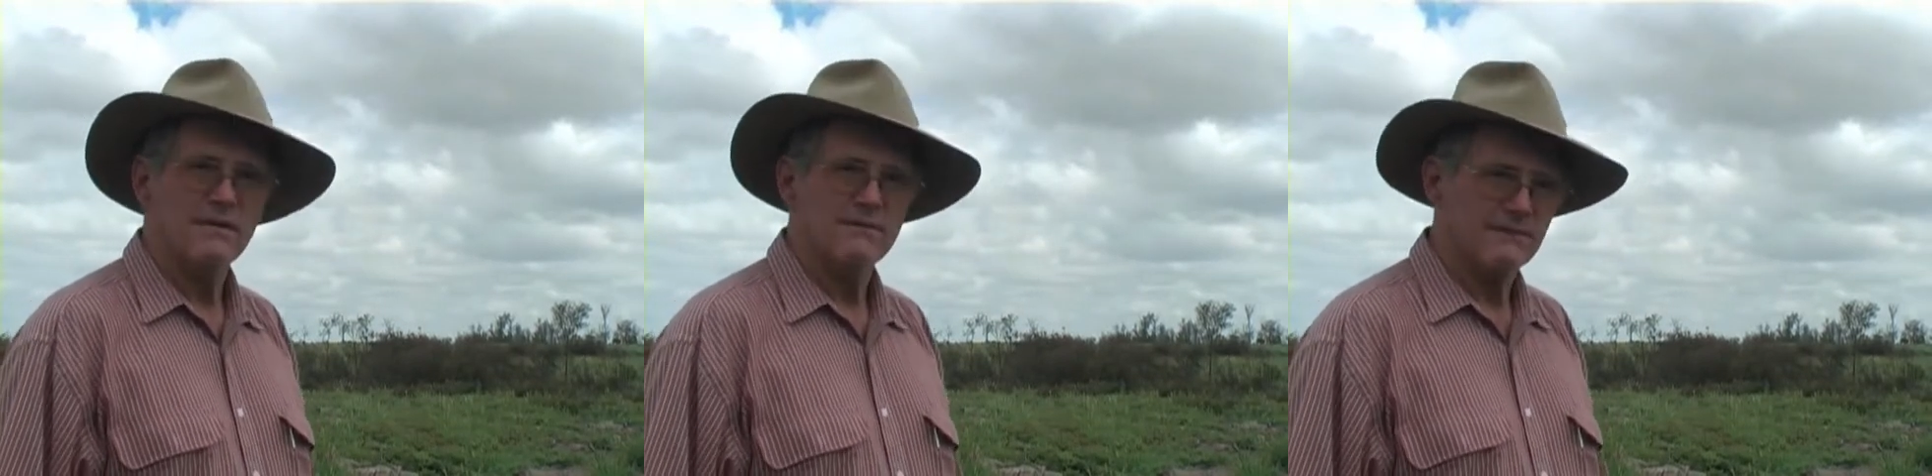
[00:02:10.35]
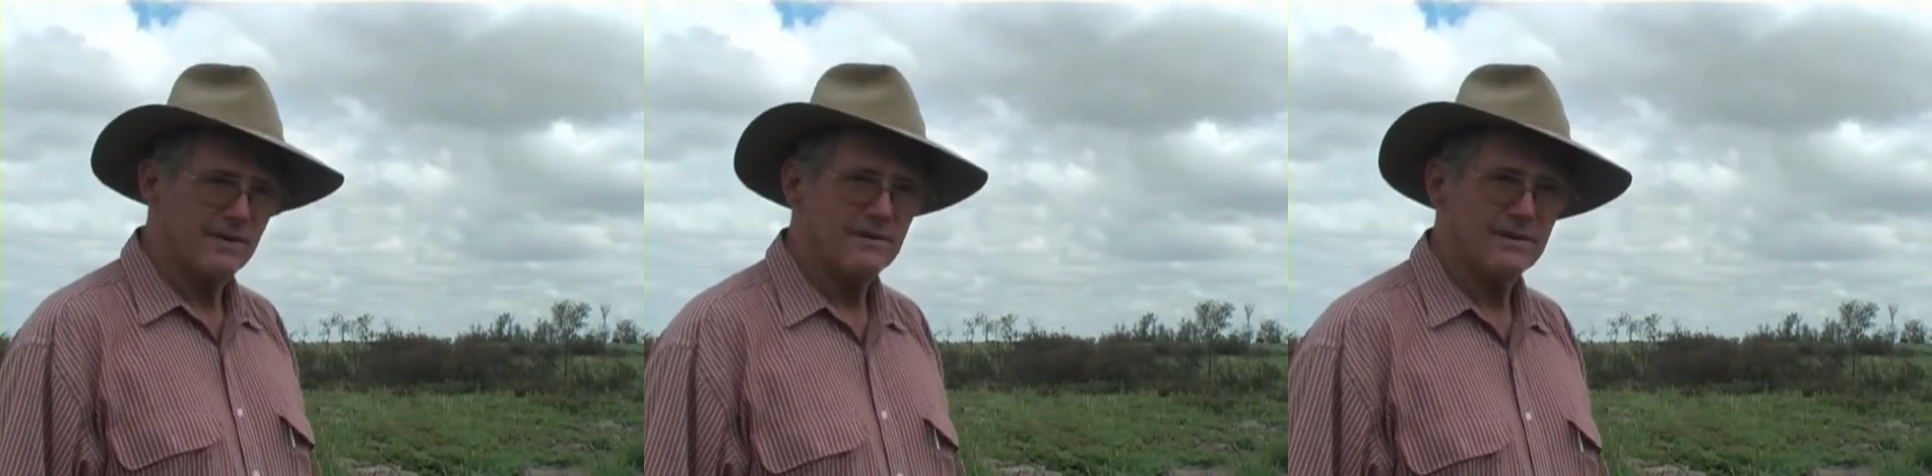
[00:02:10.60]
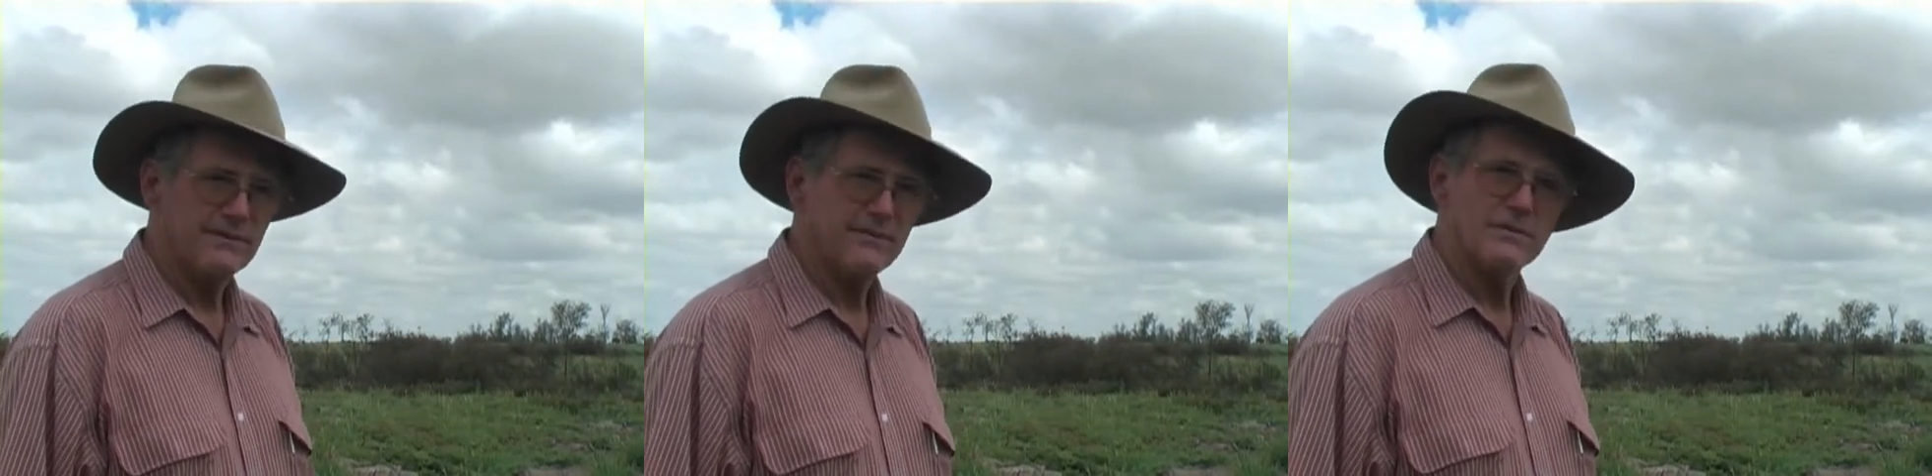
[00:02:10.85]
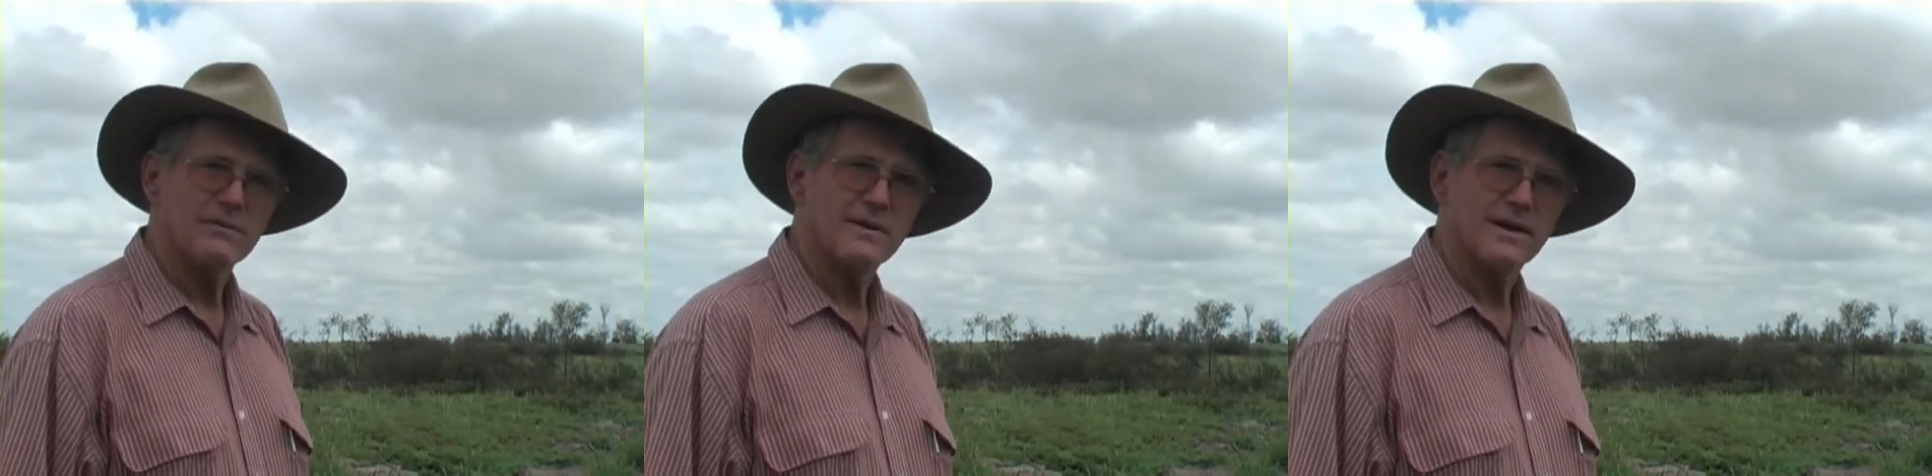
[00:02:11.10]
Very
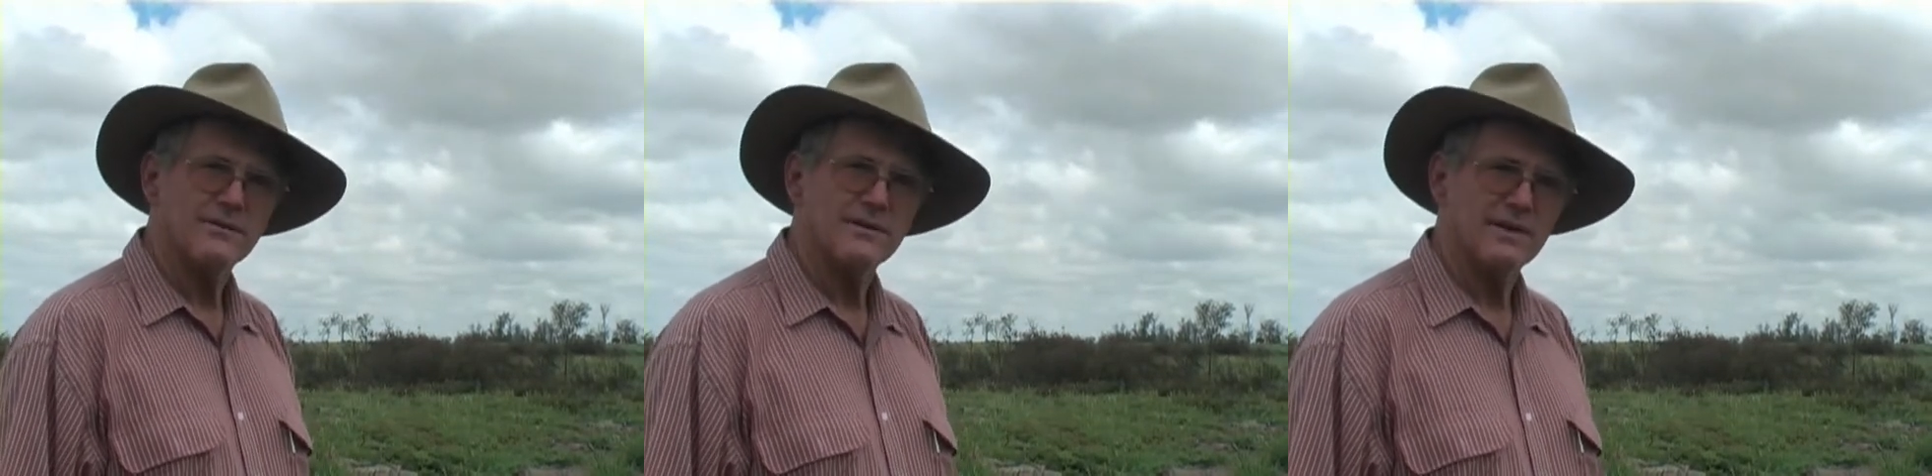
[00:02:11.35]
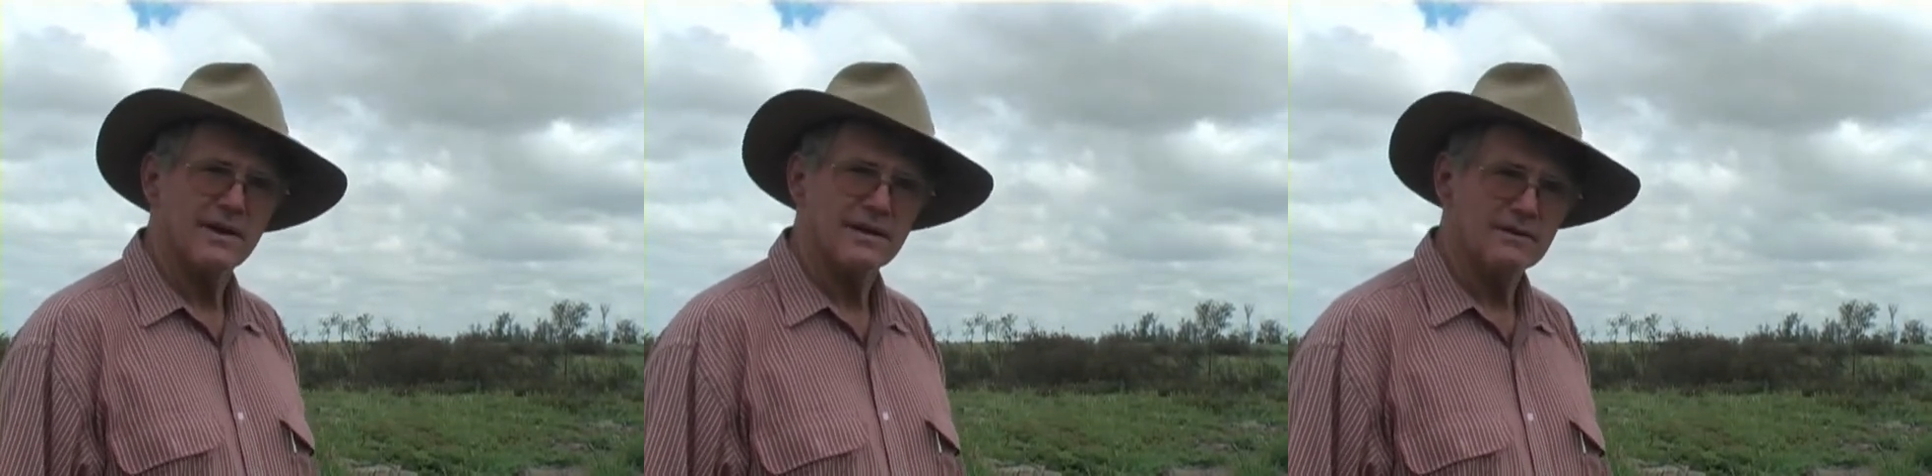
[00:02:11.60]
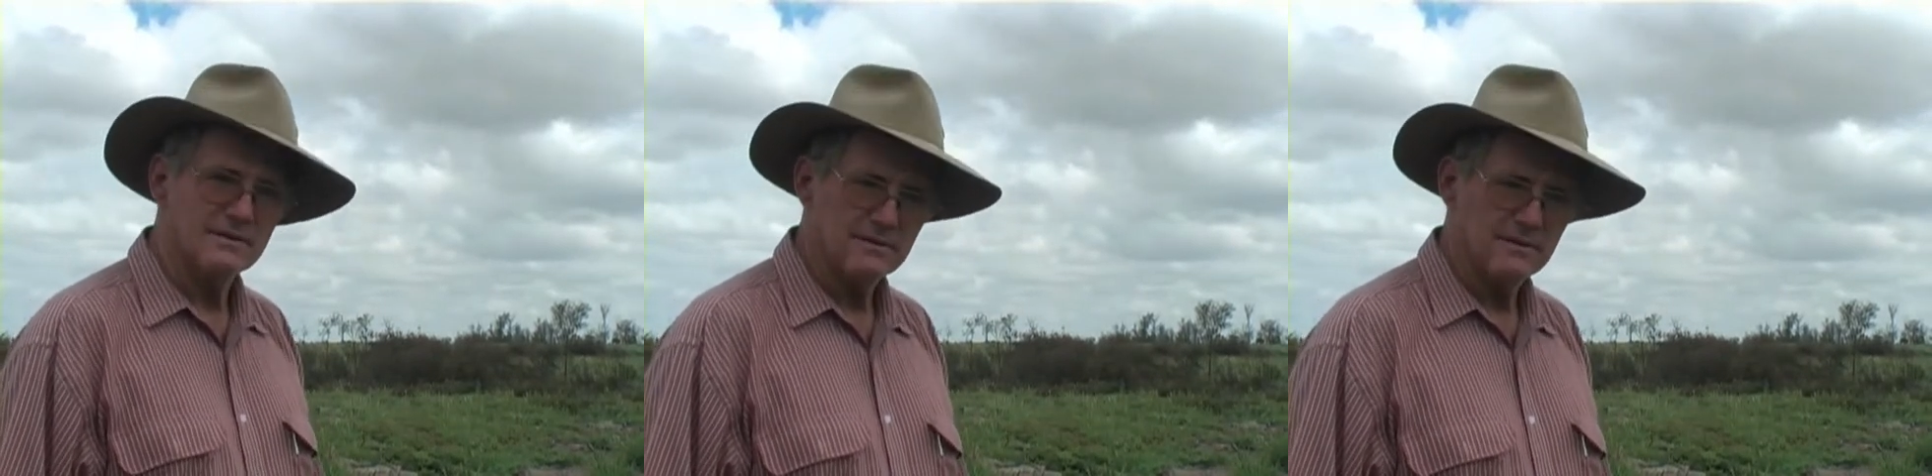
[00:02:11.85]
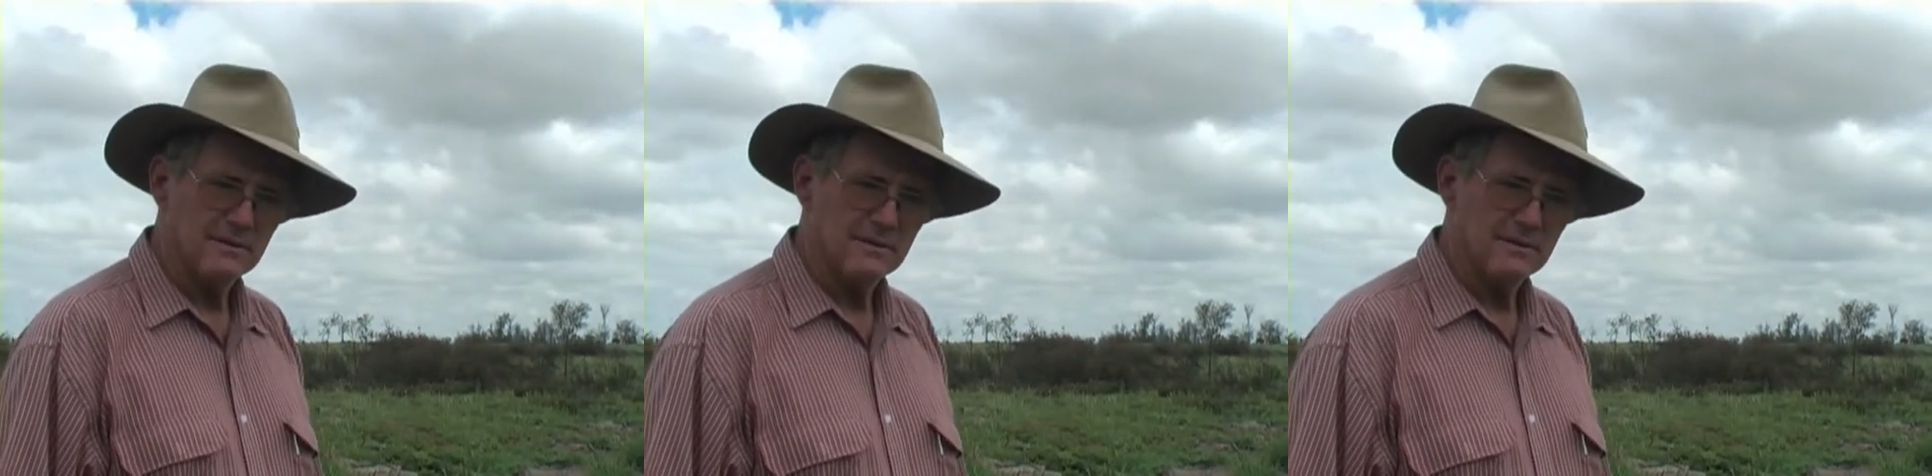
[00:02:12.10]
difficult country to handle.